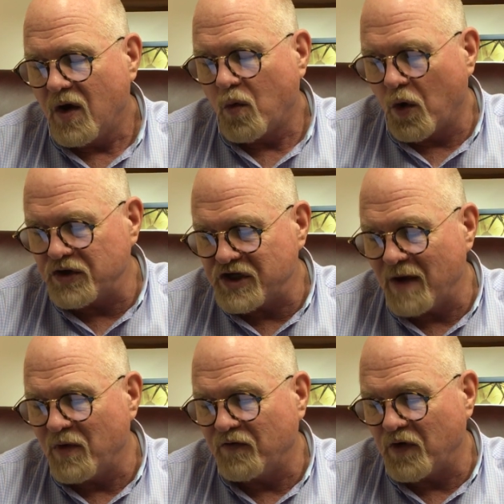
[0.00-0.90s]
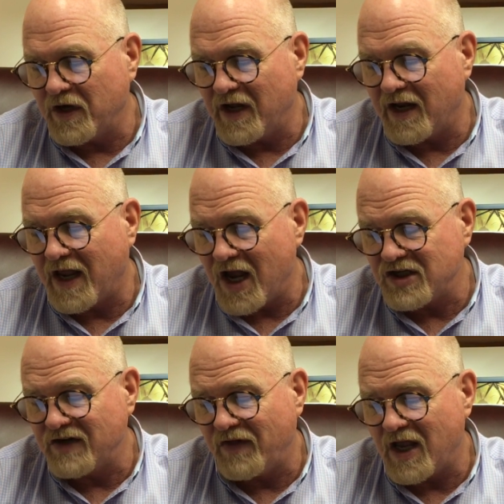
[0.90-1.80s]
were assembled for the
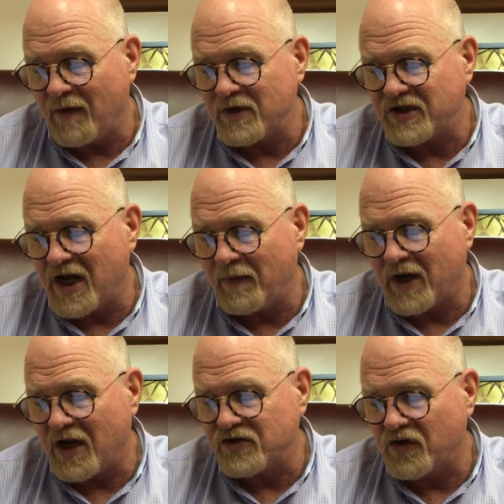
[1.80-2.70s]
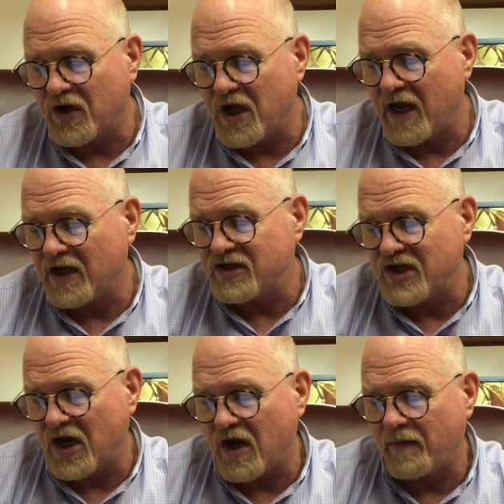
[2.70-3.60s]
dedication of the image that Nebuchadnezzar the king had
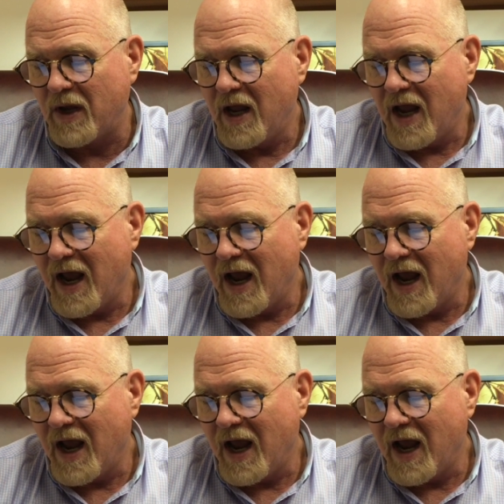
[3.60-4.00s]
set up,